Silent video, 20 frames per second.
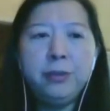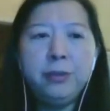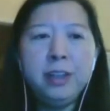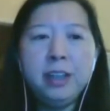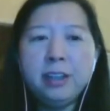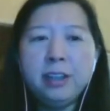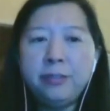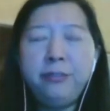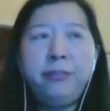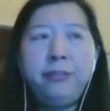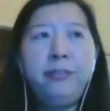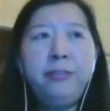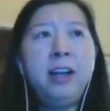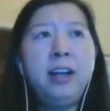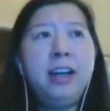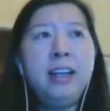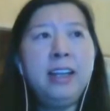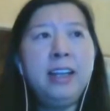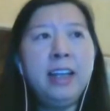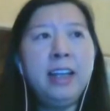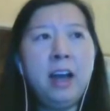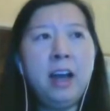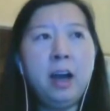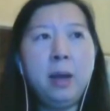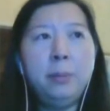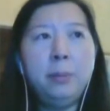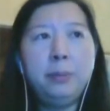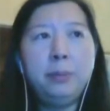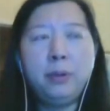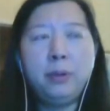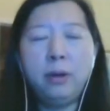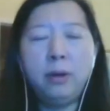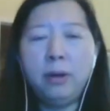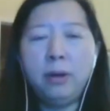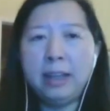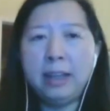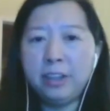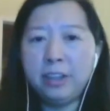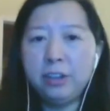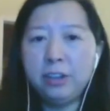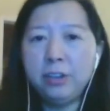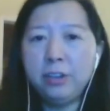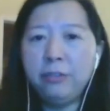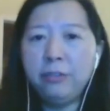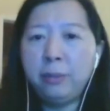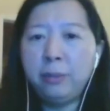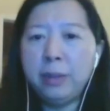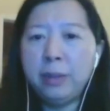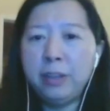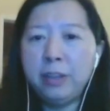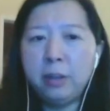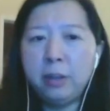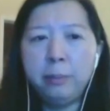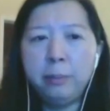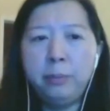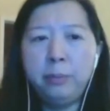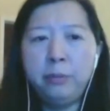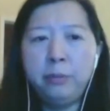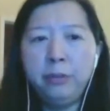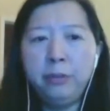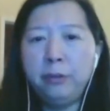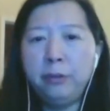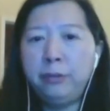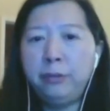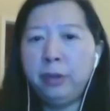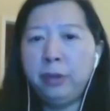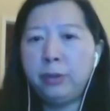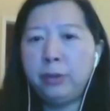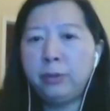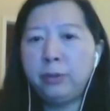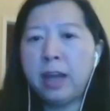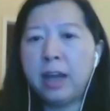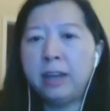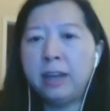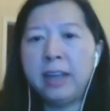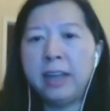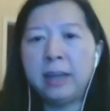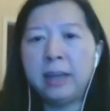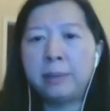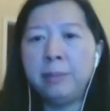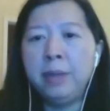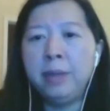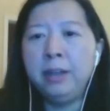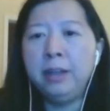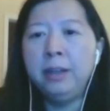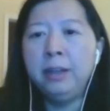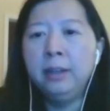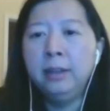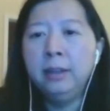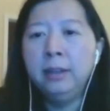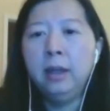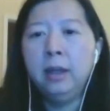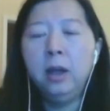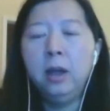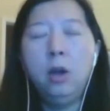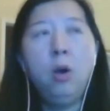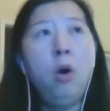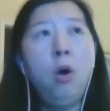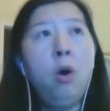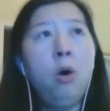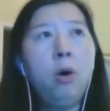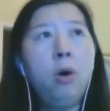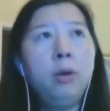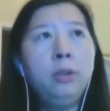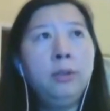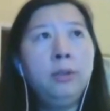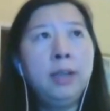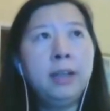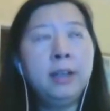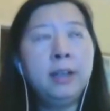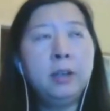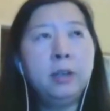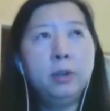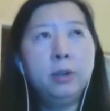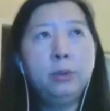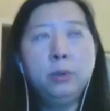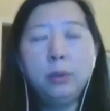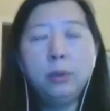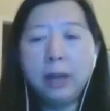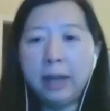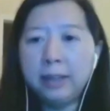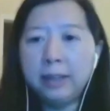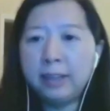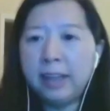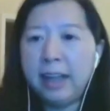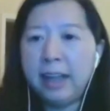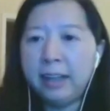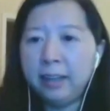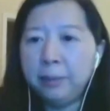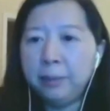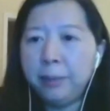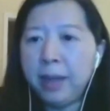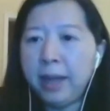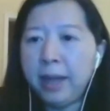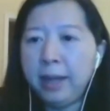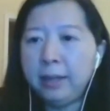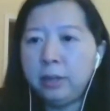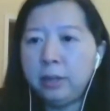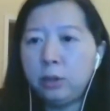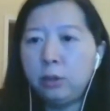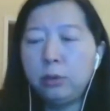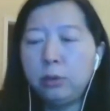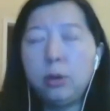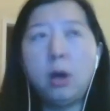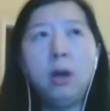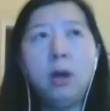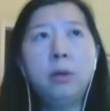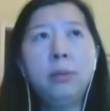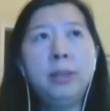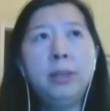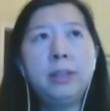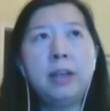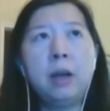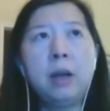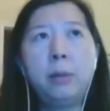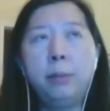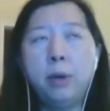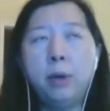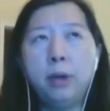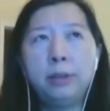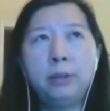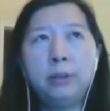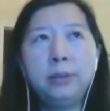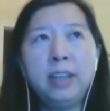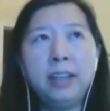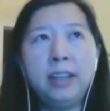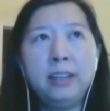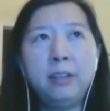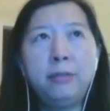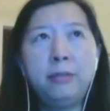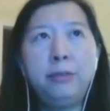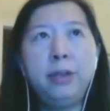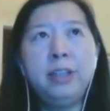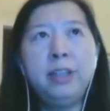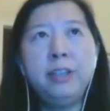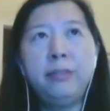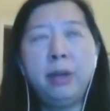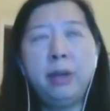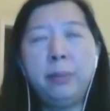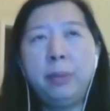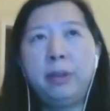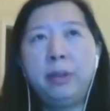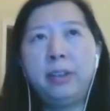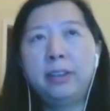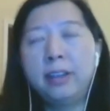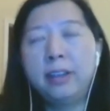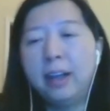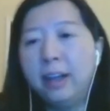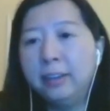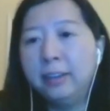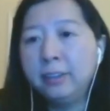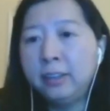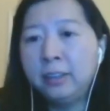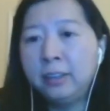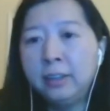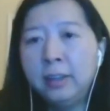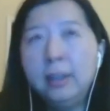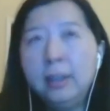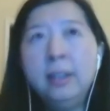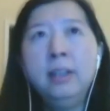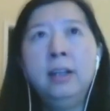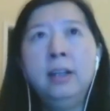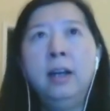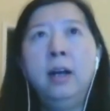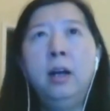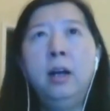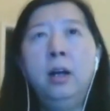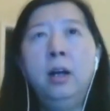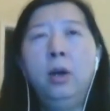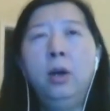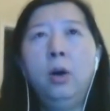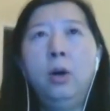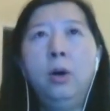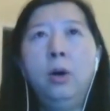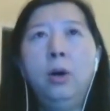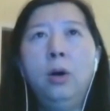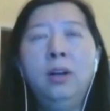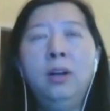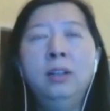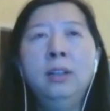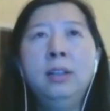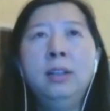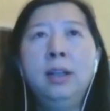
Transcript: need any help or additional information, feel free to contact me. Or you can go to Rul.ai's landing page to talk with our bot to get a free developer account, or